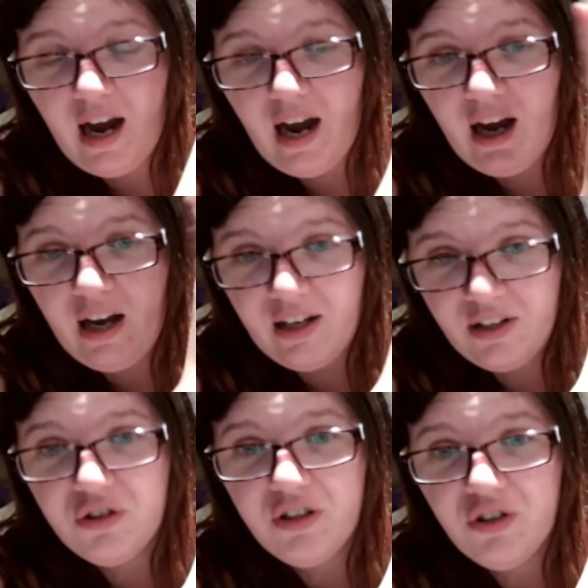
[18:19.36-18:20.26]

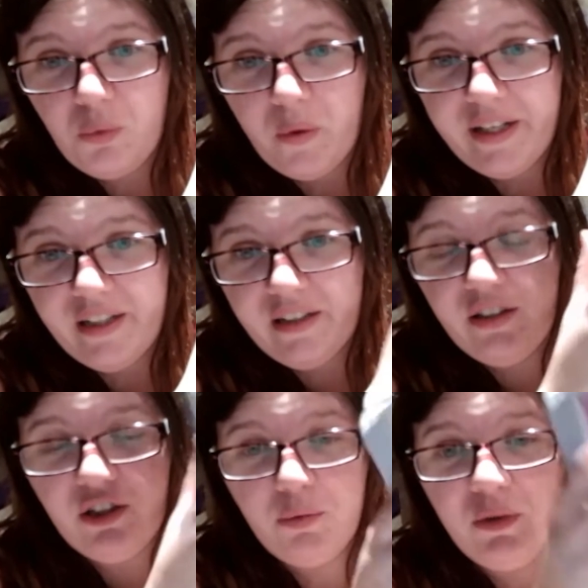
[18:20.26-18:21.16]
120
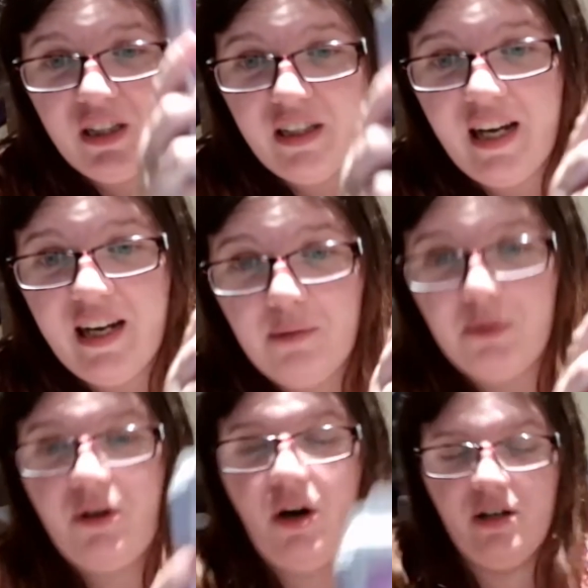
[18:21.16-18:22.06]
unique
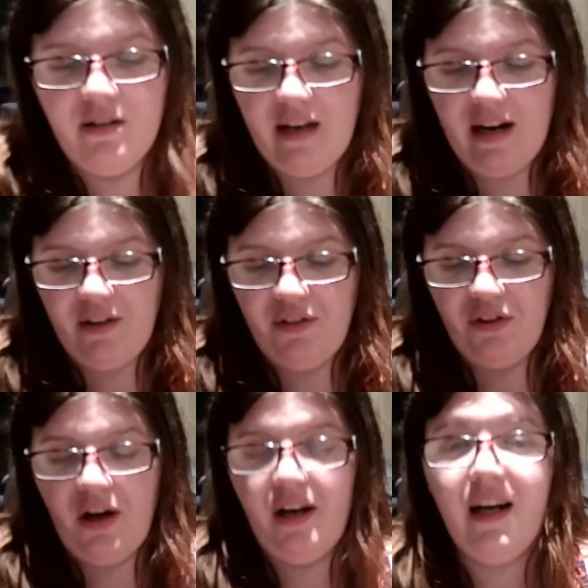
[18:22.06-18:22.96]
animal cards. And I
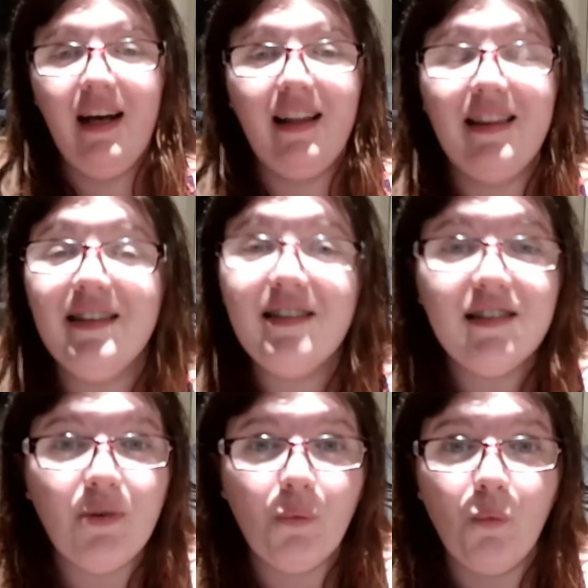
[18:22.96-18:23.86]
thought this is
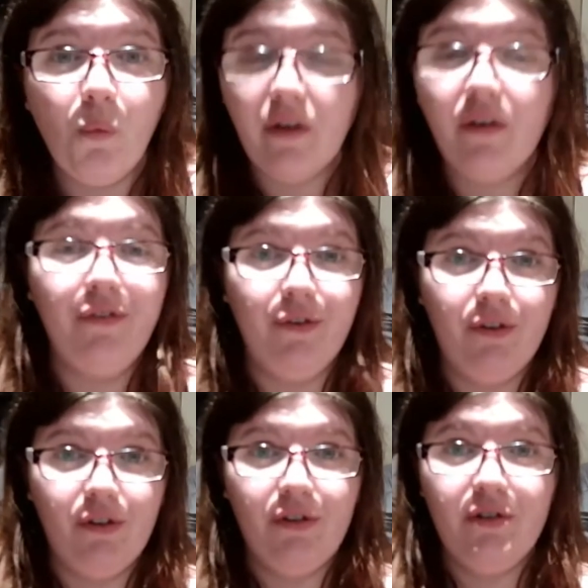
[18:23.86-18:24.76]
a
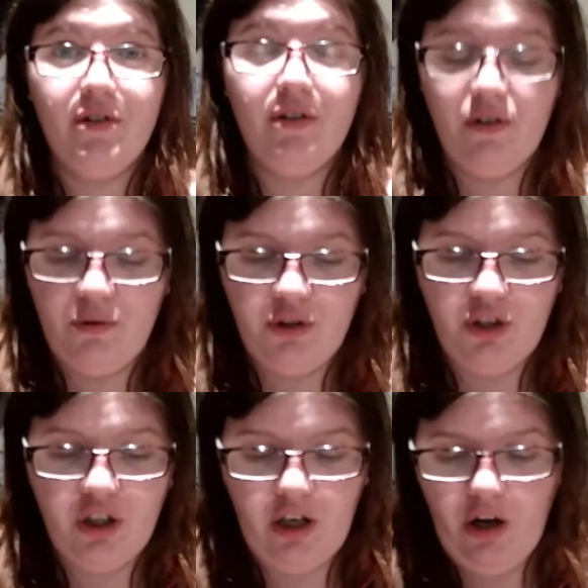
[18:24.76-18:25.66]
wonderful
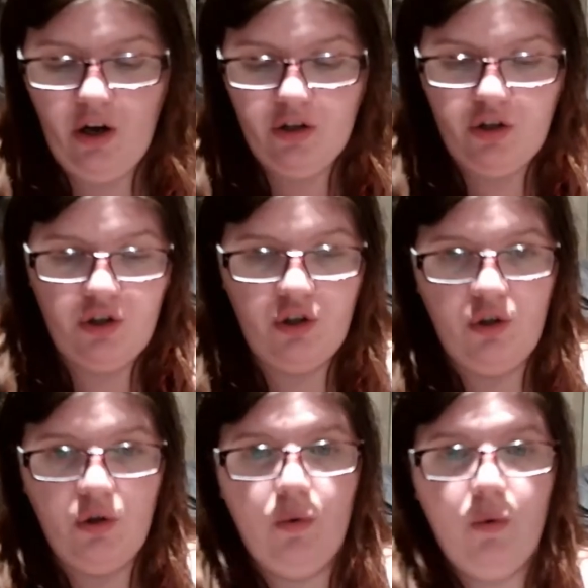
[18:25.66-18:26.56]
solution
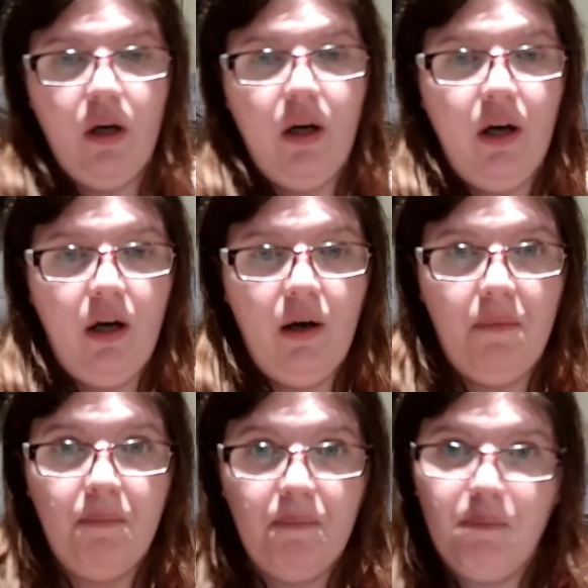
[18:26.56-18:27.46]
to
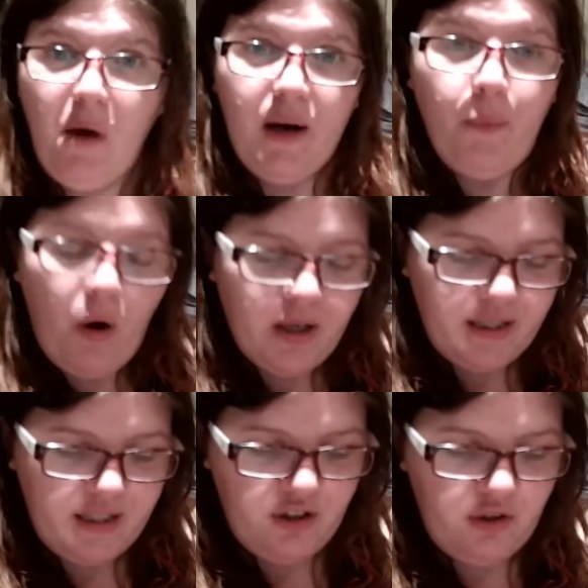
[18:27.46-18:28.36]
my
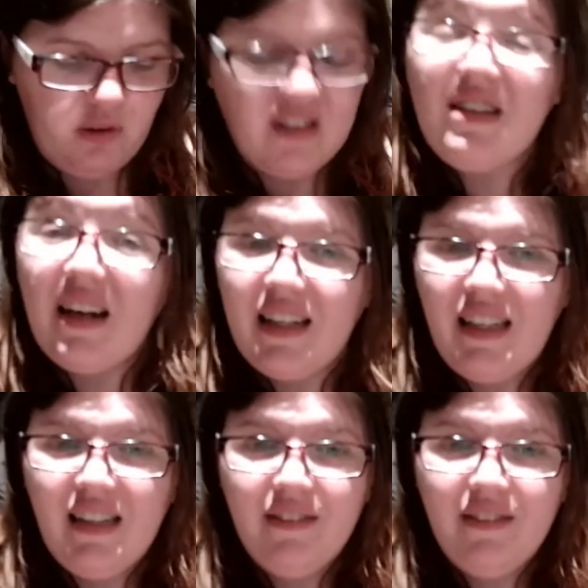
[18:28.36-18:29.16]
wanting to study